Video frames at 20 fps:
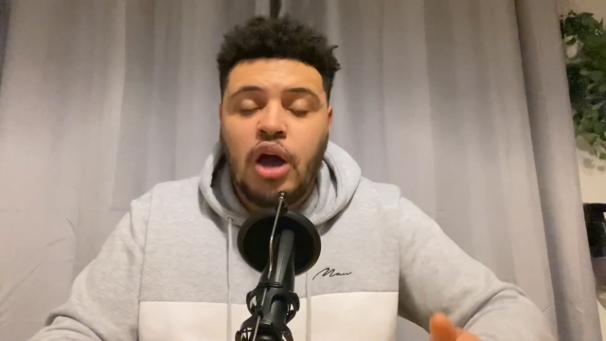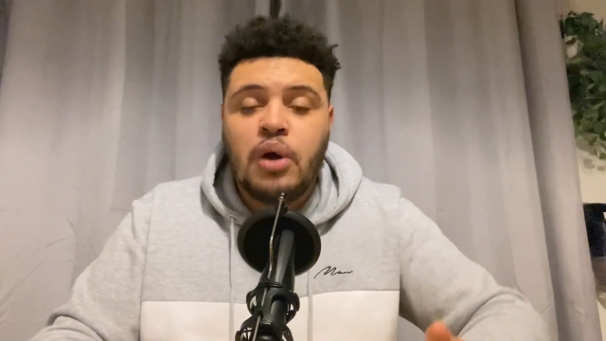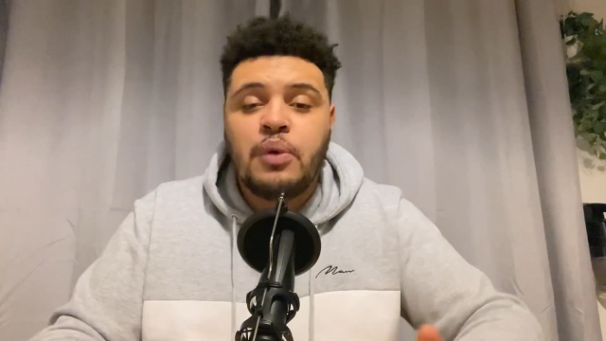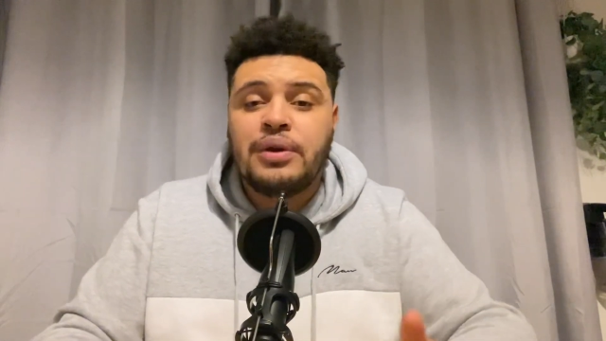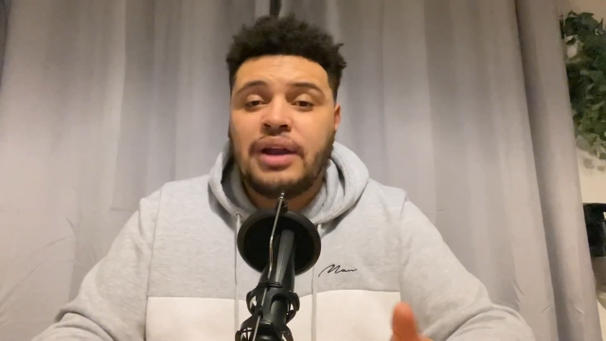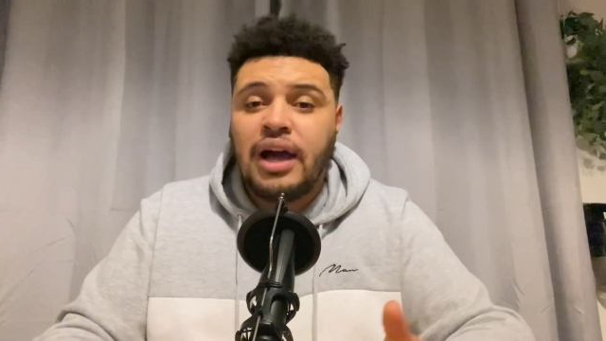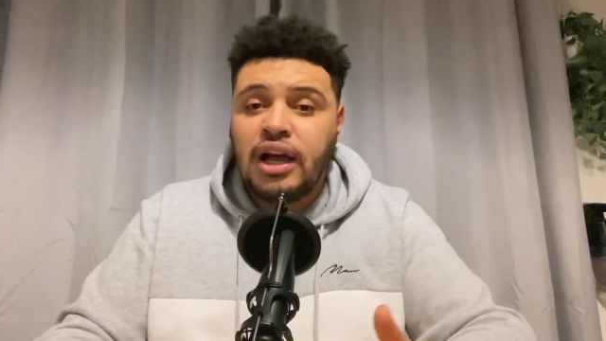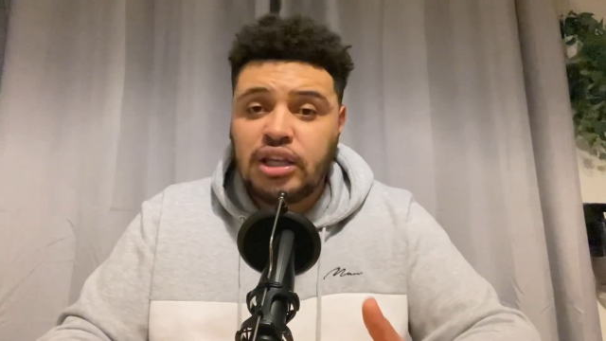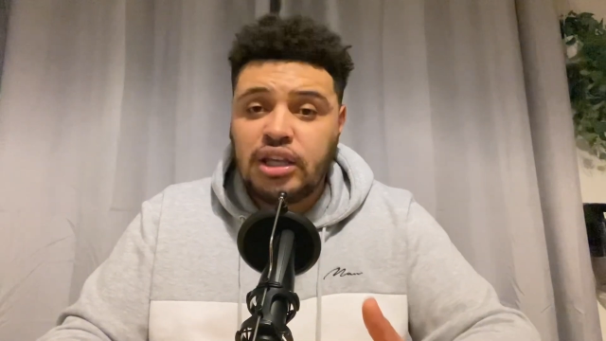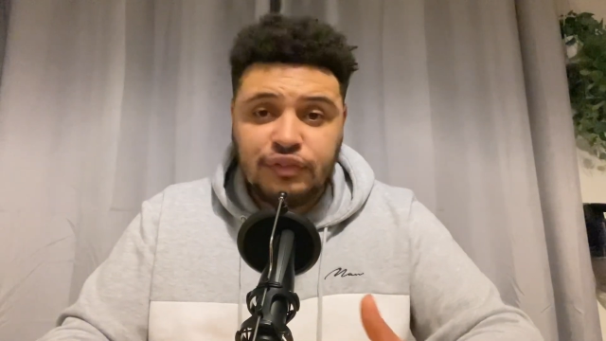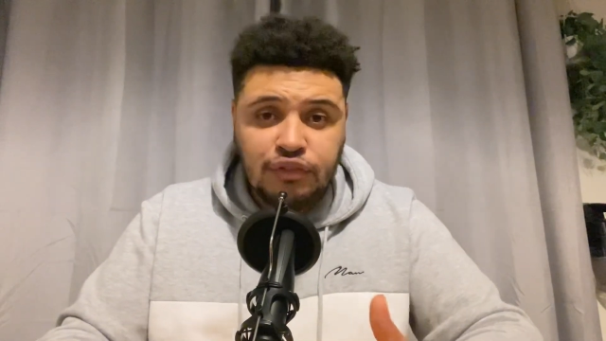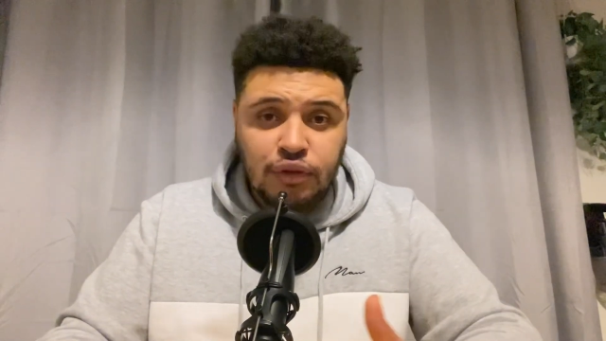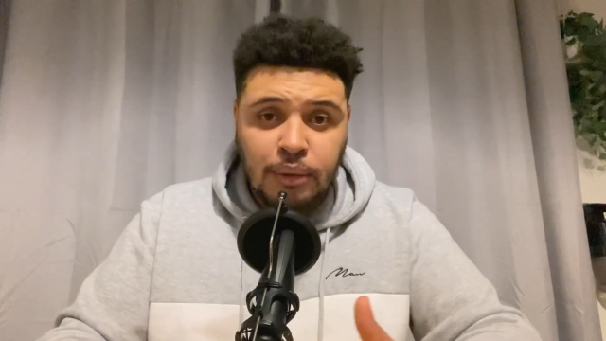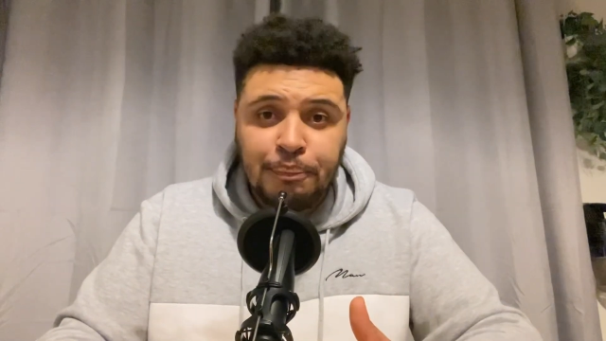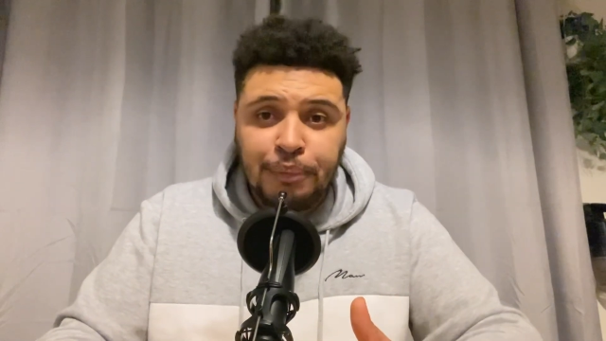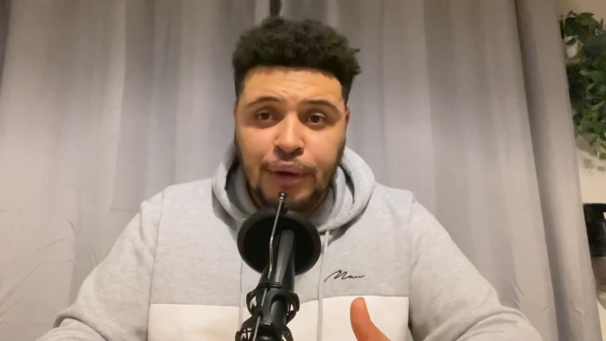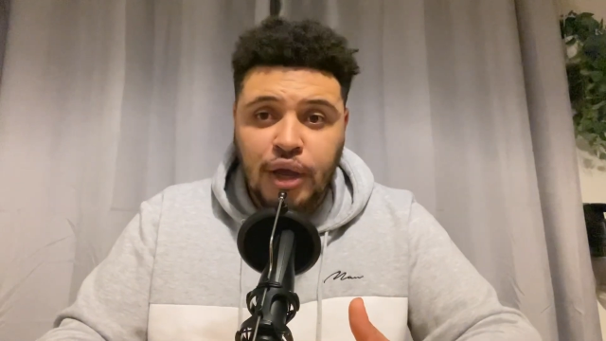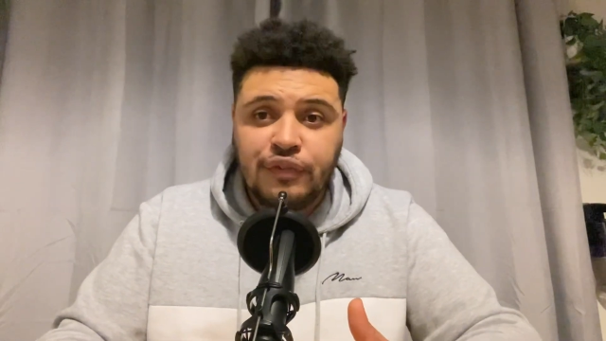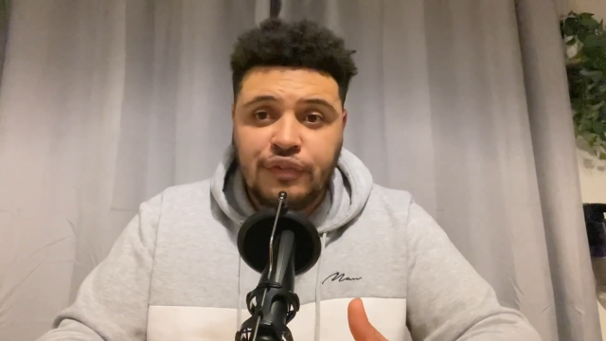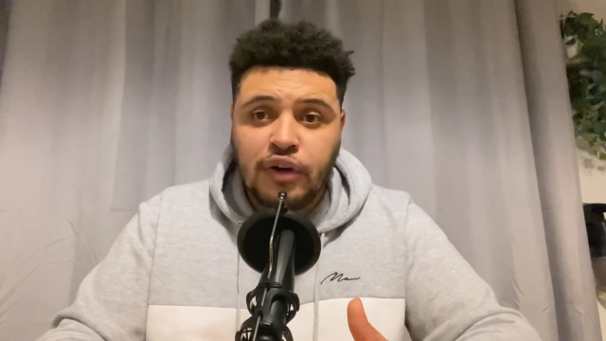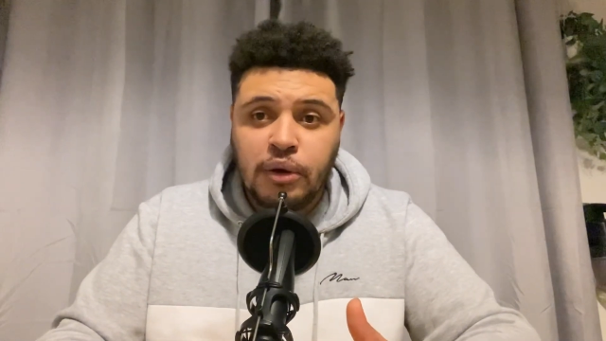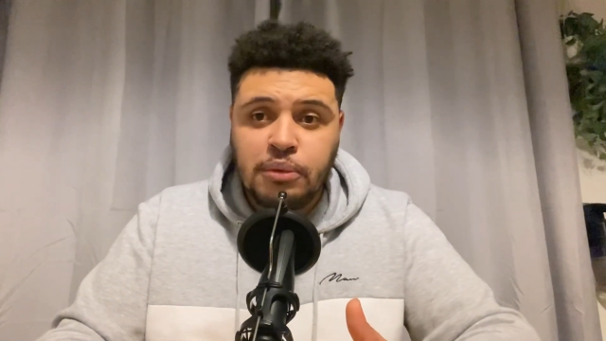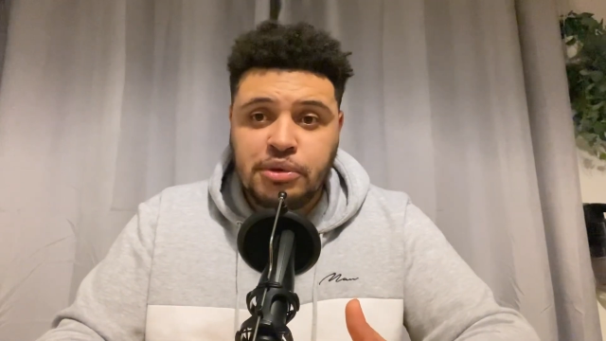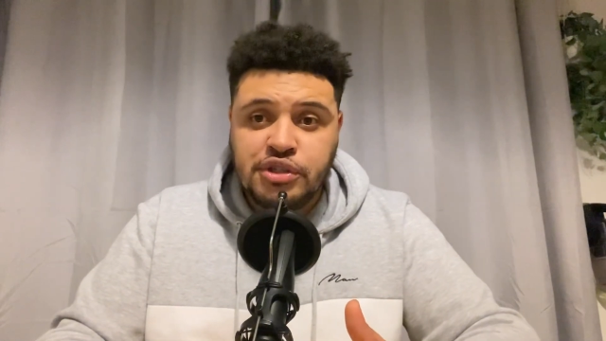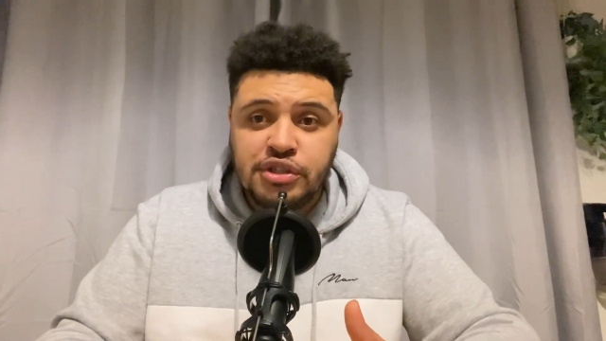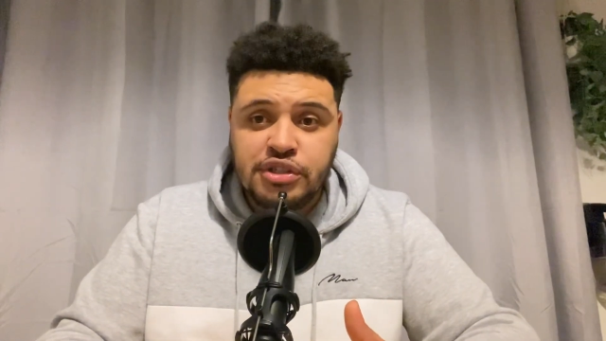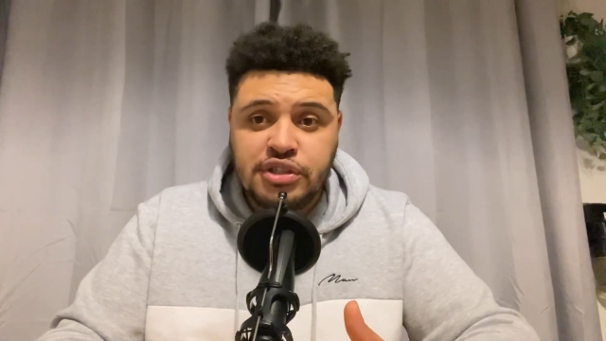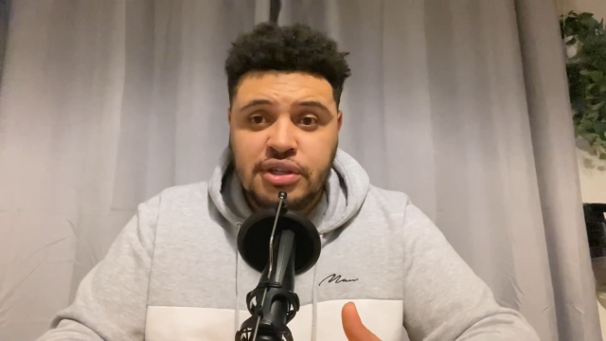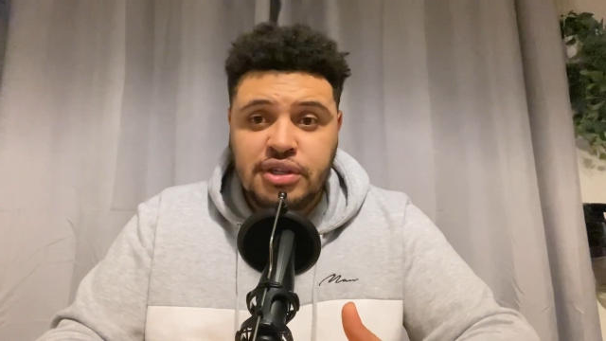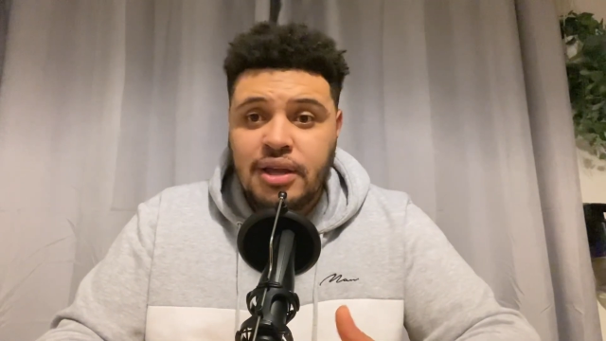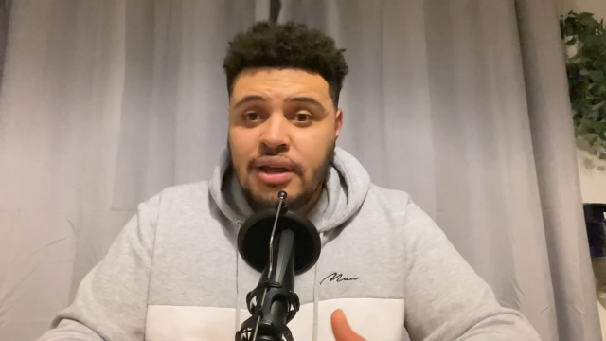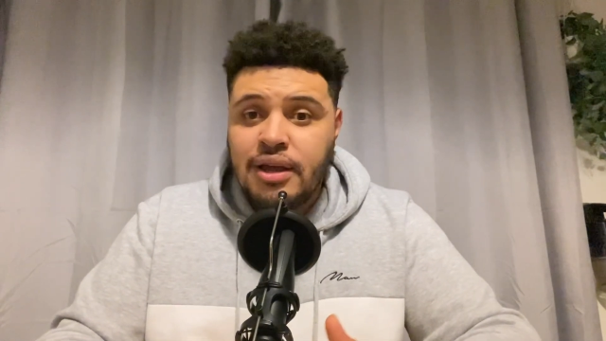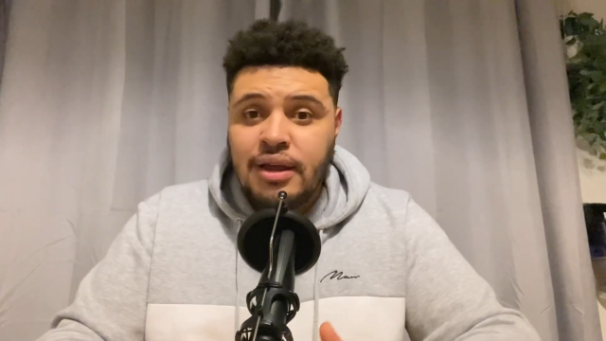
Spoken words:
Now you've done both options.